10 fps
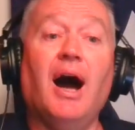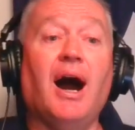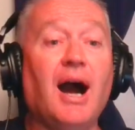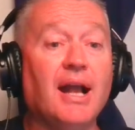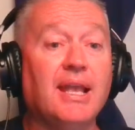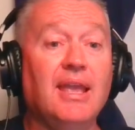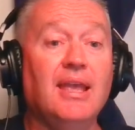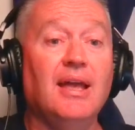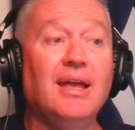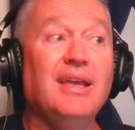
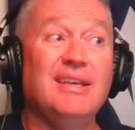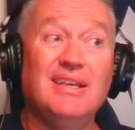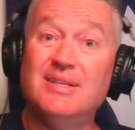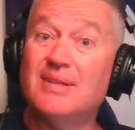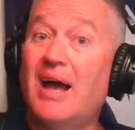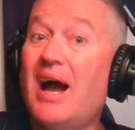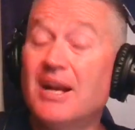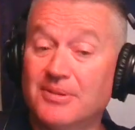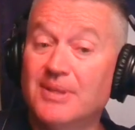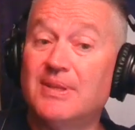Hockey is
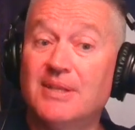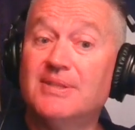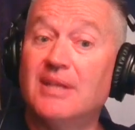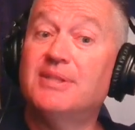actually, they say,